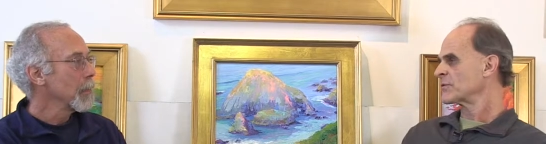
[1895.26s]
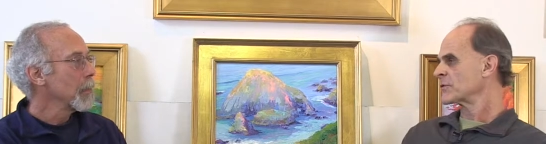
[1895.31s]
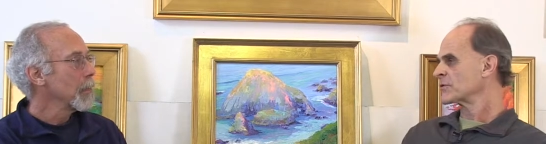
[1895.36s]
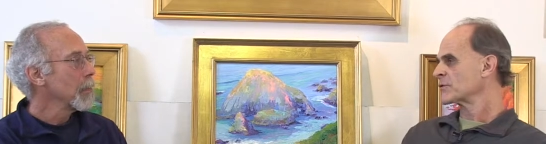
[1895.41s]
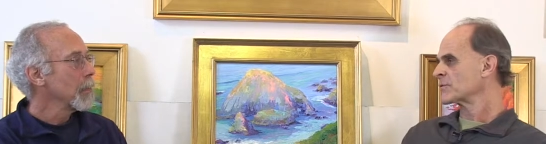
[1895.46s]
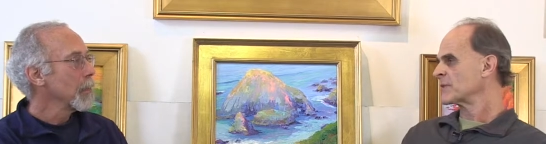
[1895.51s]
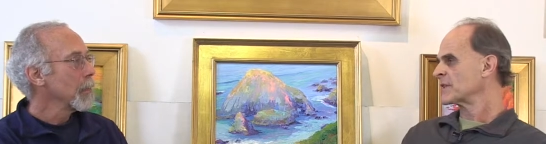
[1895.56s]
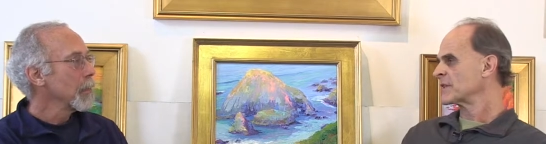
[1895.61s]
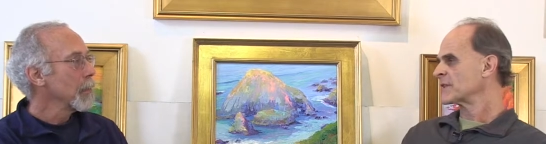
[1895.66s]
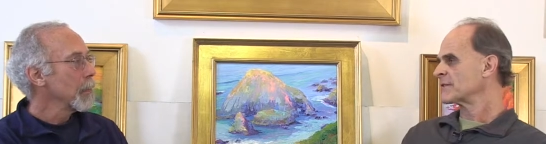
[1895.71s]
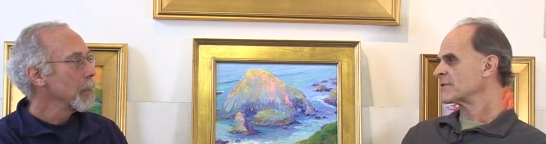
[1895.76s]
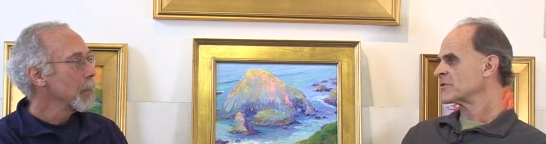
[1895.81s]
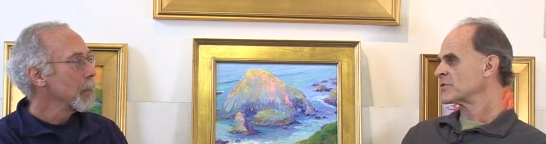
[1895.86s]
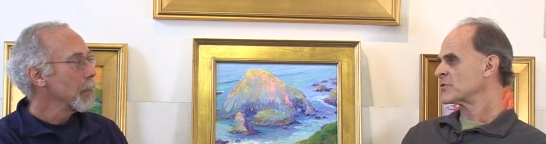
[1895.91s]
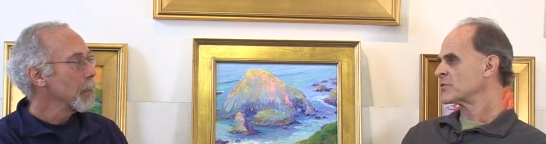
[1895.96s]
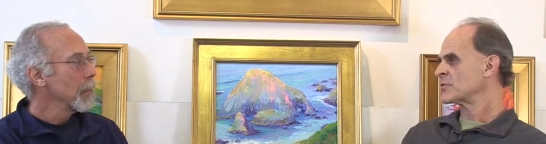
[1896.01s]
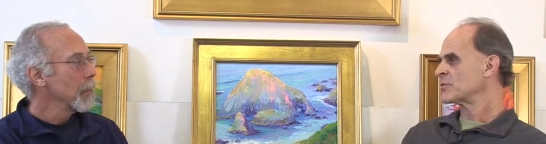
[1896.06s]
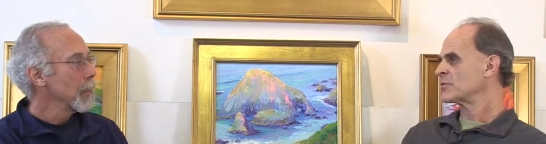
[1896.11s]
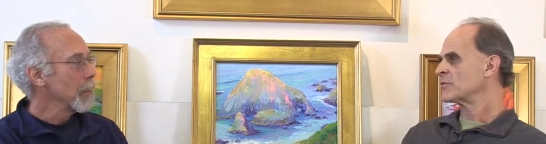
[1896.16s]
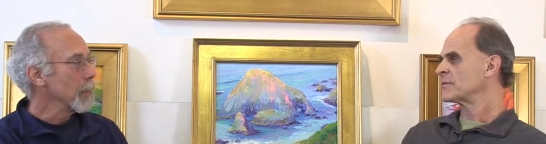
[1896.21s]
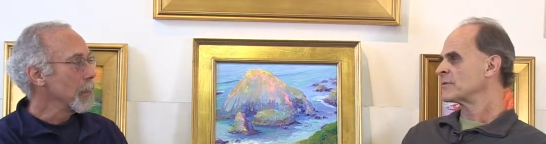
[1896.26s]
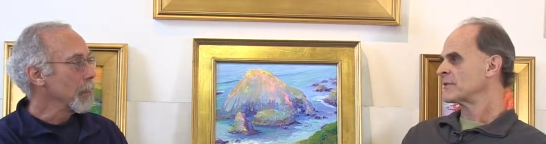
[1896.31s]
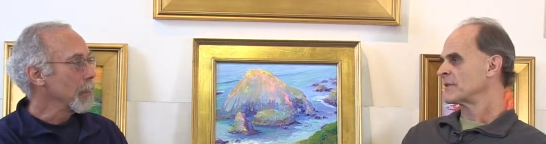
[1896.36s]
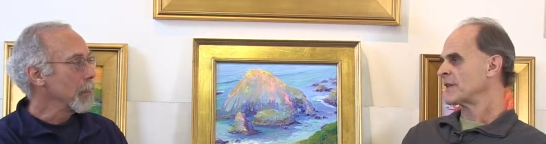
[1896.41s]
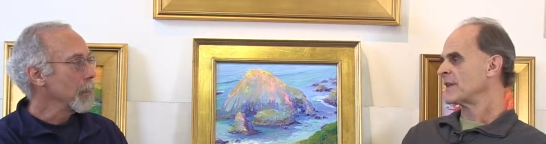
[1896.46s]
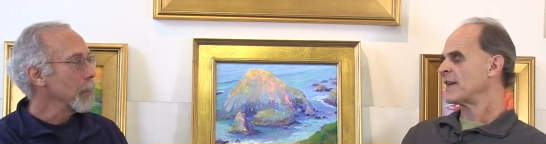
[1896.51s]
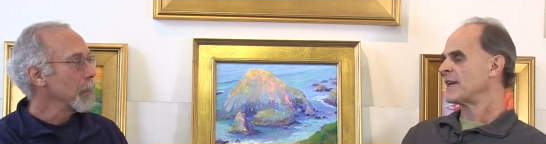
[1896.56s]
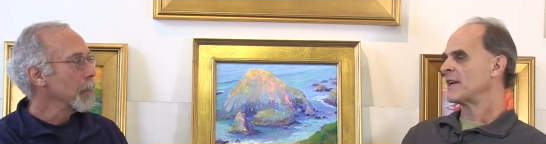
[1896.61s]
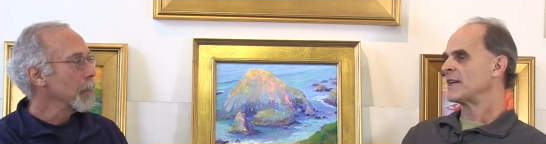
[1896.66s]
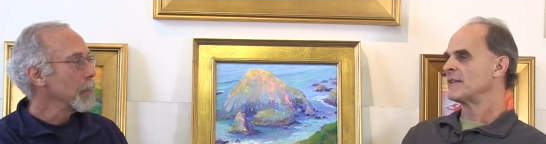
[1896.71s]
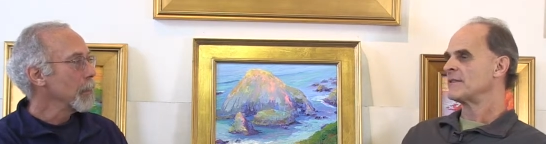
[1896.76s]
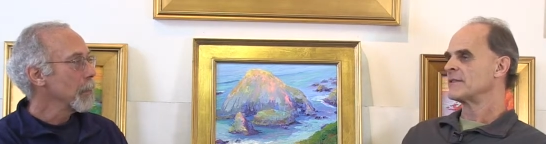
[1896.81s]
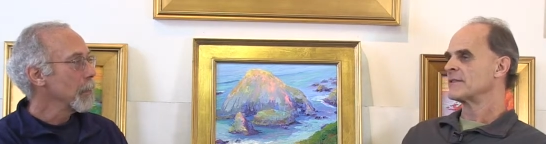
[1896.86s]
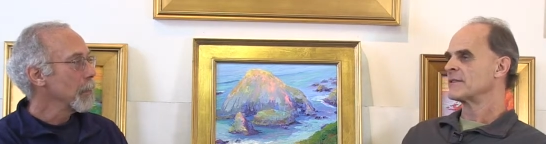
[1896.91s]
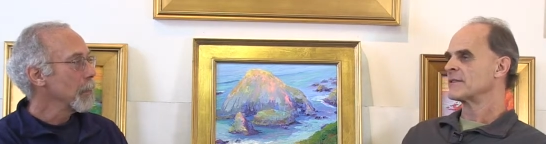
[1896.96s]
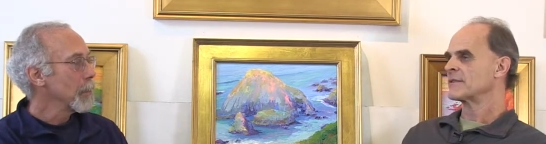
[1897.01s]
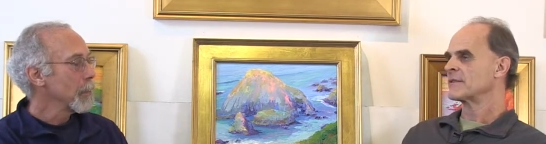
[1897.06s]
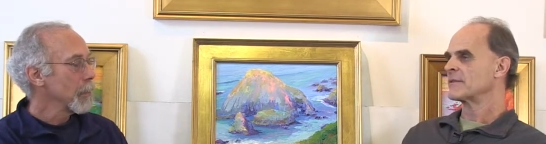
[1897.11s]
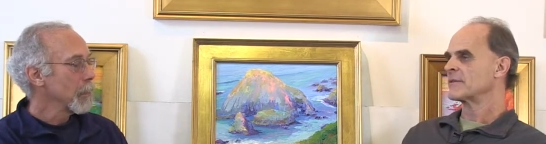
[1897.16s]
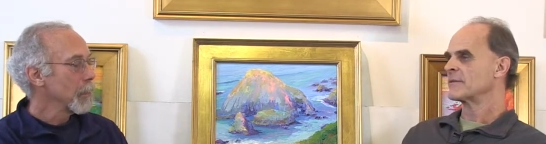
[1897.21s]
Speaker 1: first week of June, mm-hmm.
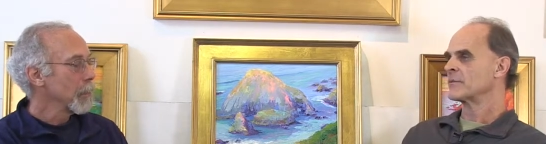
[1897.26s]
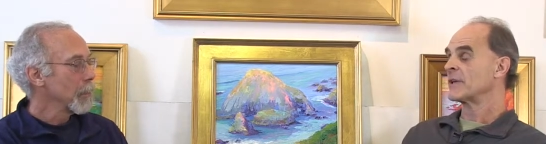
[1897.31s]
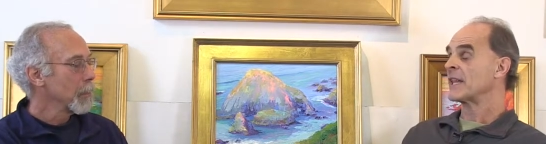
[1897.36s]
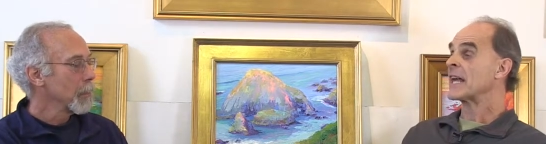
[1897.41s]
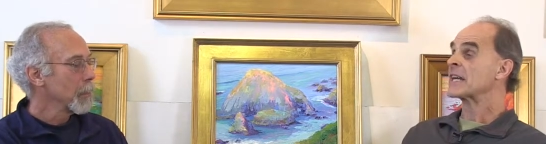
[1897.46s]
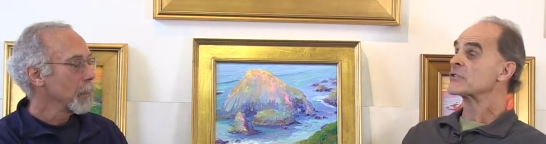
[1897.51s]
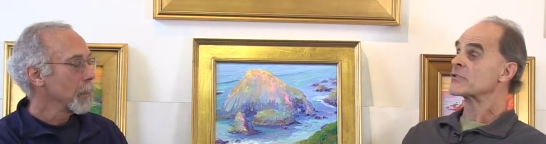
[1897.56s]
and well,